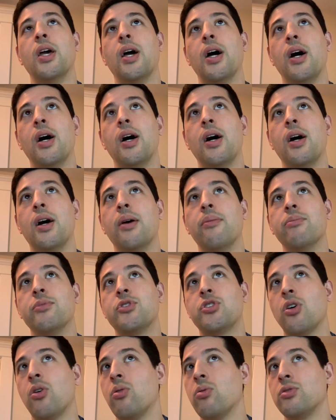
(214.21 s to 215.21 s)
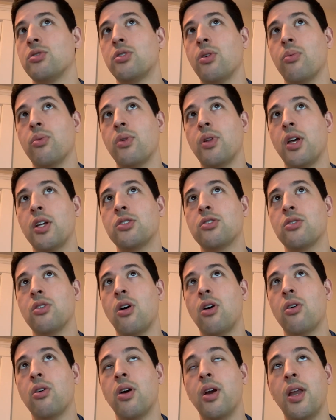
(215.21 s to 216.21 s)
So someone like
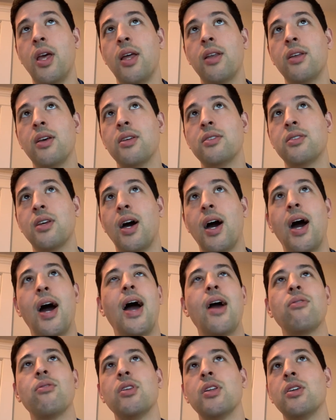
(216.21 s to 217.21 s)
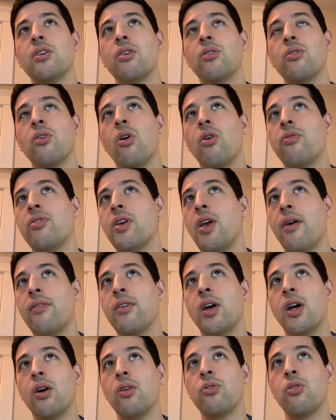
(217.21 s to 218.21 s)
Genaro Hernandez, I really don't know if he ever
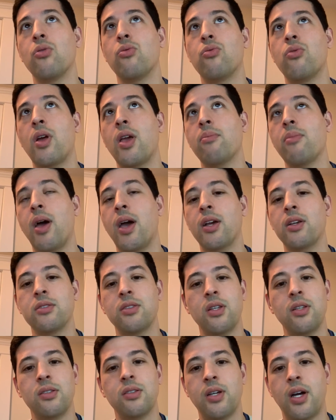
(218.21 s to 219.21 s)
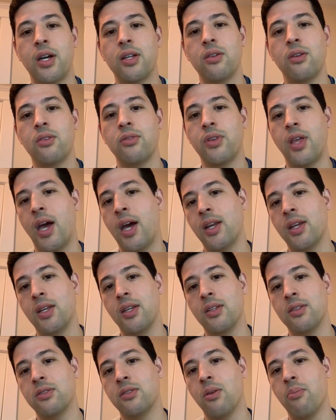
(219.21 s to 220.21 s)
held the Ring Magazine title. That
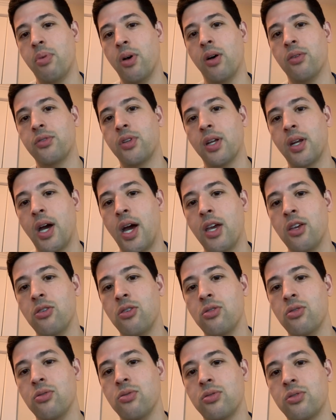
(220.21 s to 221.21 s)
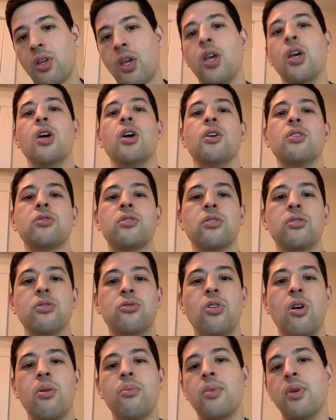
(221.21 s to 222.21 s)
is the belt that I use to
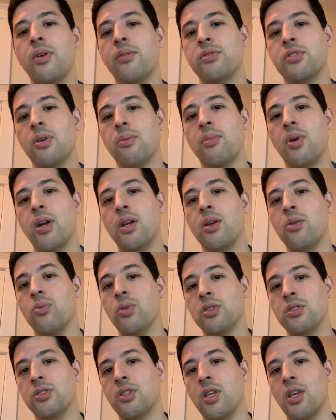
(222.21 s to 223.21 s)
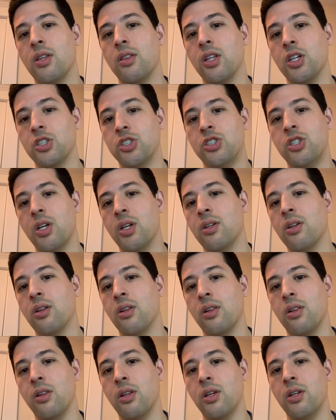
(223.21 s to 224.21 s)
determine if somebody was the
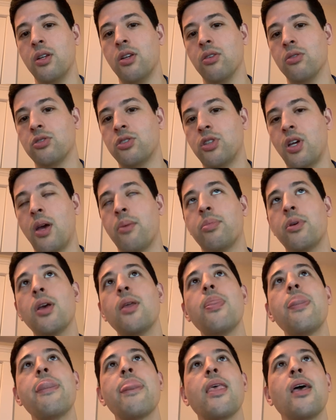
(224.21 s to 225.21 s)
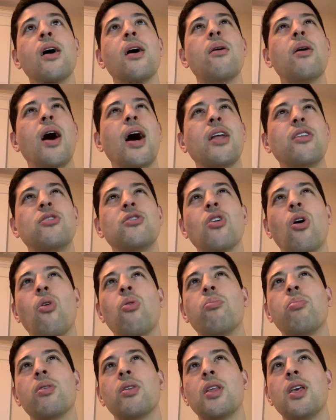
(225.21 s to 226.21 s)
legit lineal champion. I
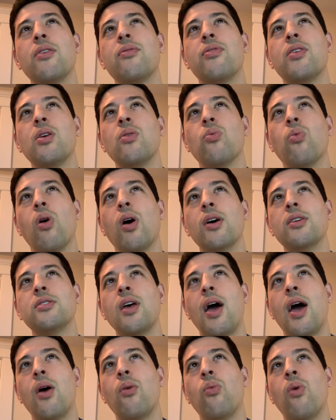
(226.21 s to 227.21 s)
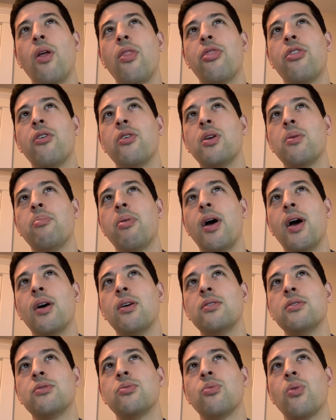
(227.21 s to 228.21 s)
don't believe he was at 130
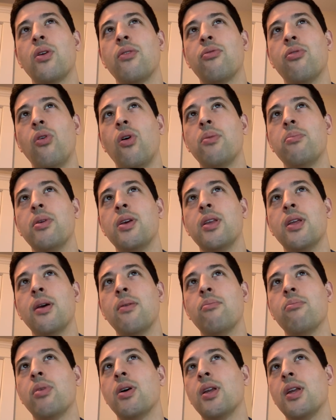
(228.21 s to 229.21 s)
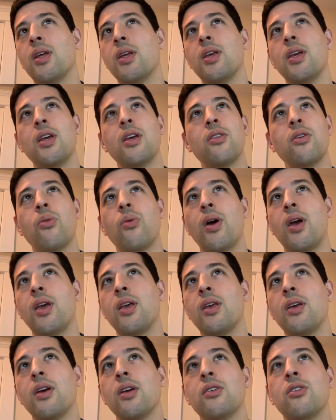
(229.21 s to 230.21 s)
pounds when Floyd beat him, but either
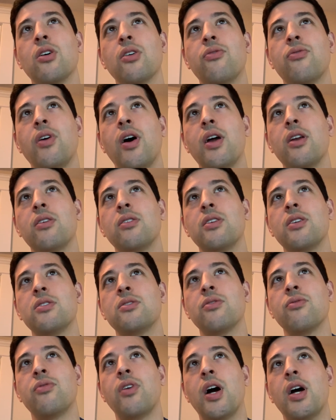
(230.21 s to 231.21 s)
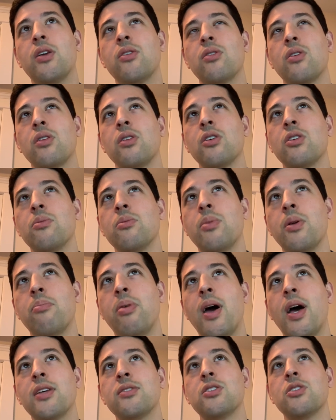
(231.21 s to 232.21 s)
way, good fighter, decent fighter, a little bit
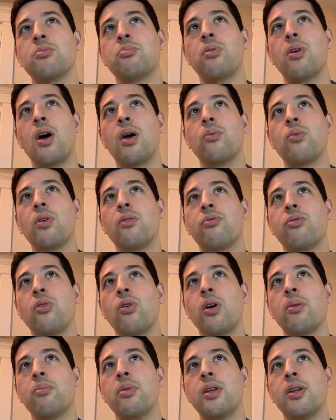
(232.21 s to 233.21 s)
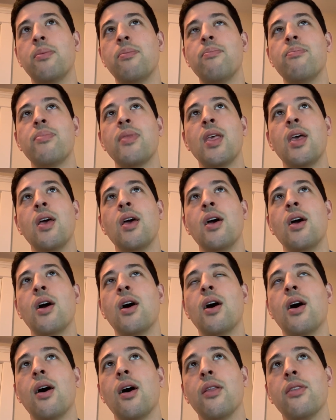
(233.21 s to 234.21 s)
past his prime when Floyd beat him.
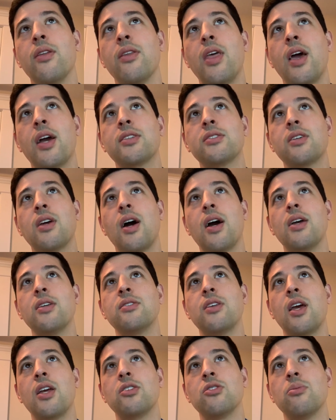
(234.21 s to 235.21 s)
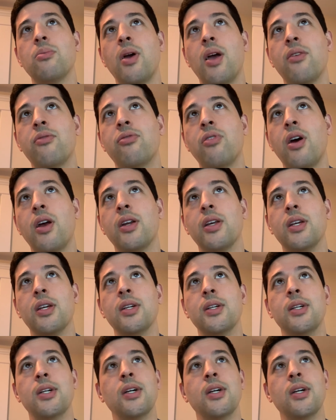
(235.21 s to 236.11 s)
The next guy is Angel Manfredi.